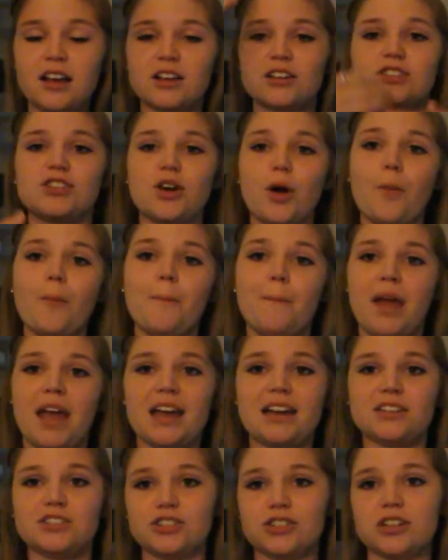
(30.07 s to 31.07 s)
So
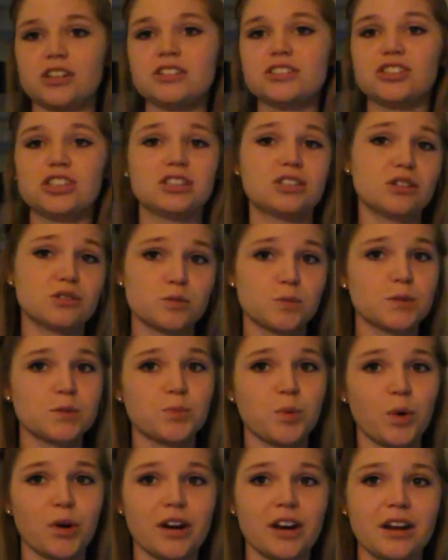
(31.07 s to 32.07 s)
manger, Jesus was
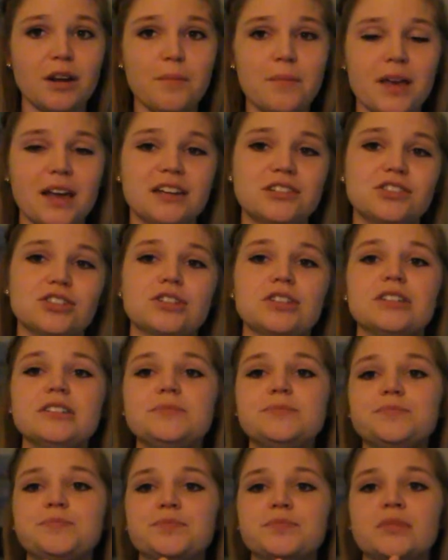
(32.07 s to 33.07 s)
born in a
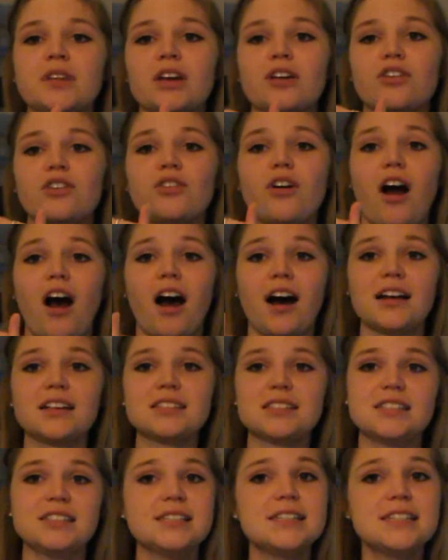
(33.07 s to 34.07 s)
manger.
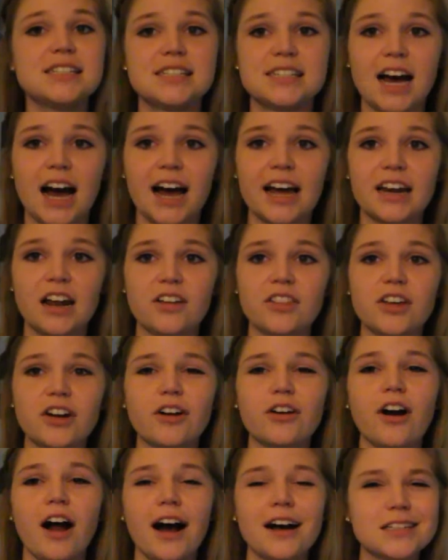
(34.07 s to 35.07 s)
Cross, he died on
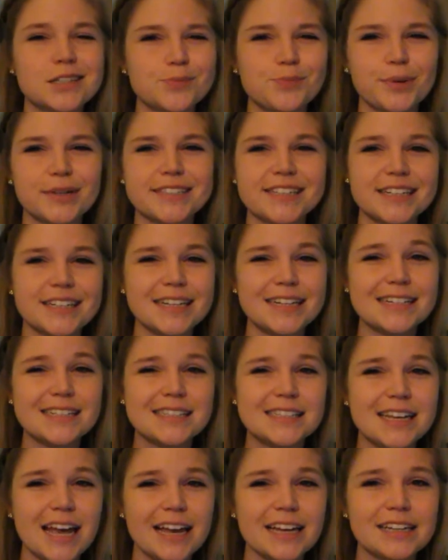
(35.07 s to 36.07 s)
the cross, but did he
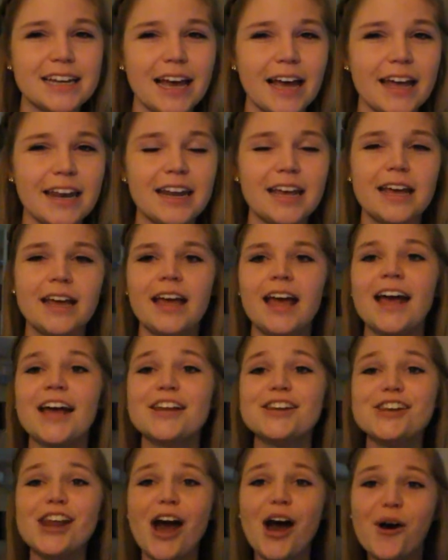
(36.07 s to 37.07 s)
stay dead?
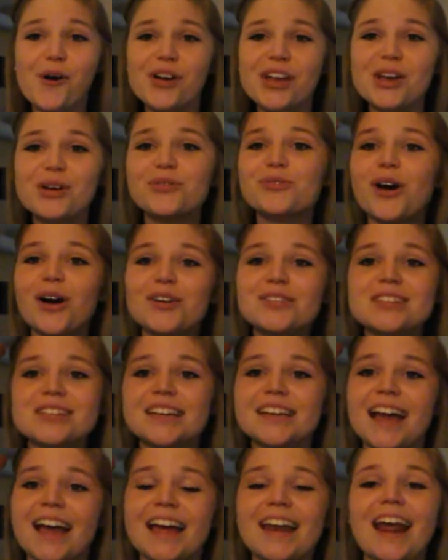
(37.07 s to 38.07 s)
No, he rose
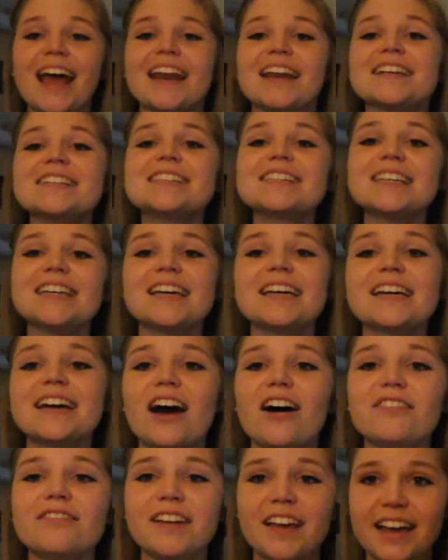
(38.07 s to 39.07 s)
again and is
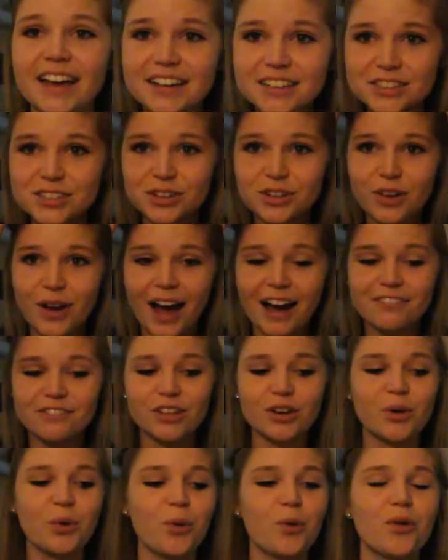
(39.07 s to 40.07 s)
King of Kings. So you have
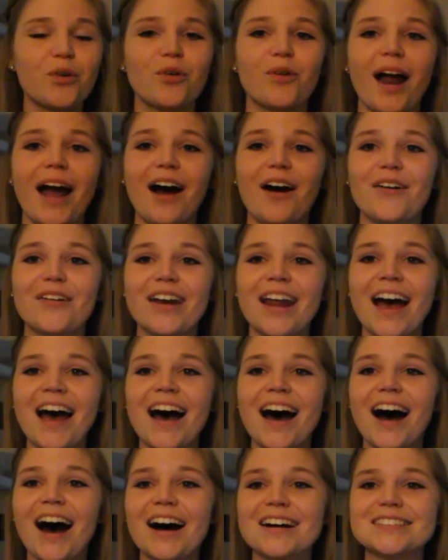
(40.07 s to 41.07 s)
the cool crown
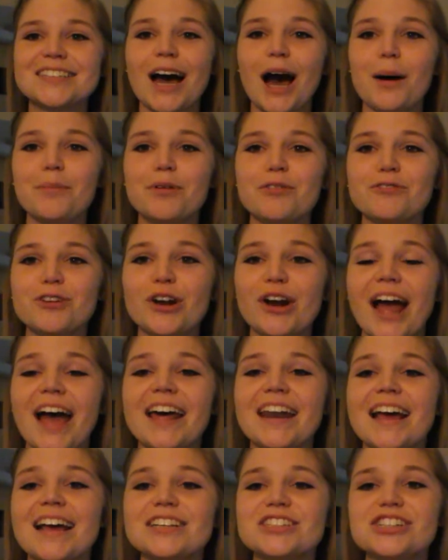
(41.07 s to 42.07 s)
on top of your
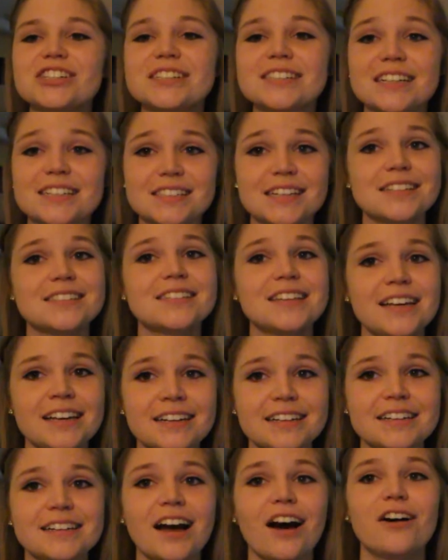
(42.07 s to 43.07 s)
head and Jesus is
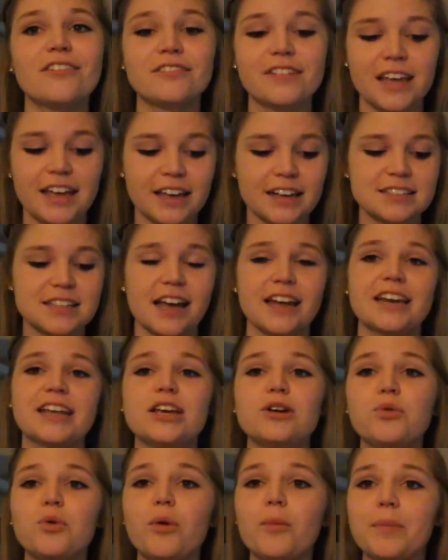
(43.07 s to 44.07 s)
King of Kings and
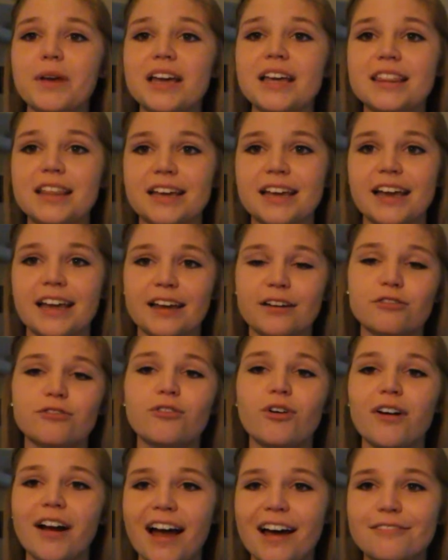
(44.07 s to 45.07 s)
he will be the King
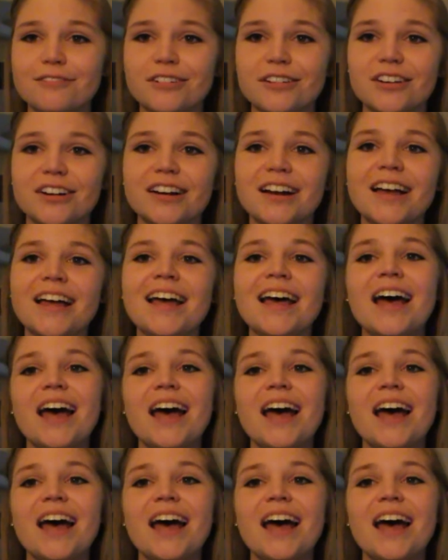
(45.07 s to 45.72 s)
forever.